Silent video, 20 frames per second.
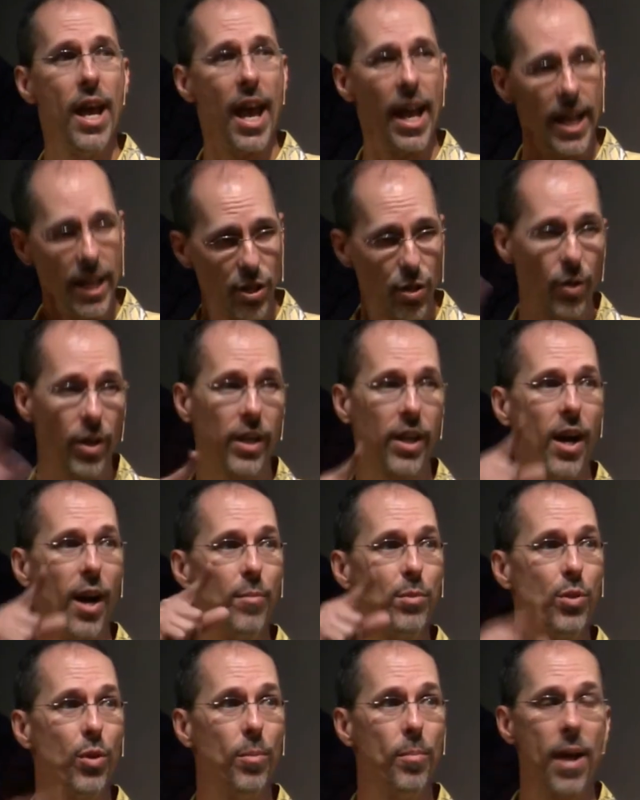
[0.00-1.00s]
and he's going to
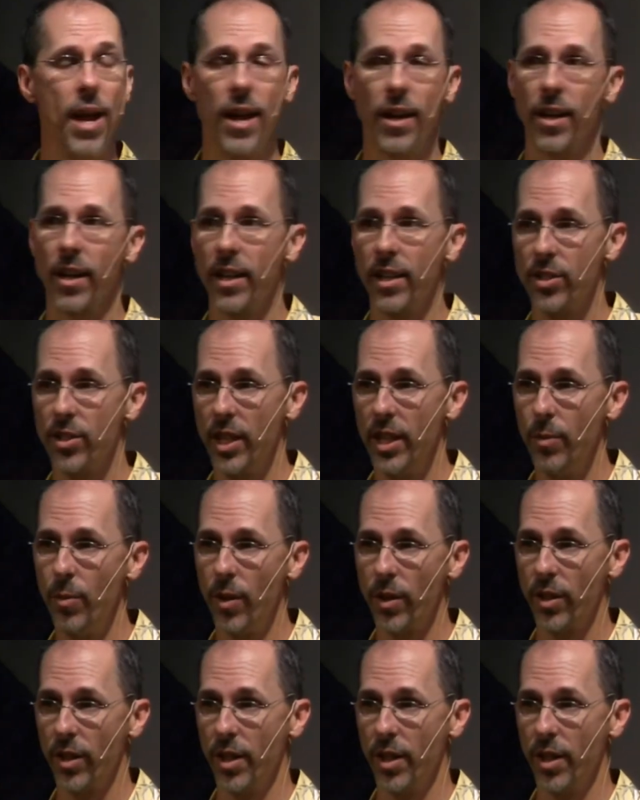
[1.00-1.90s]
come to America because he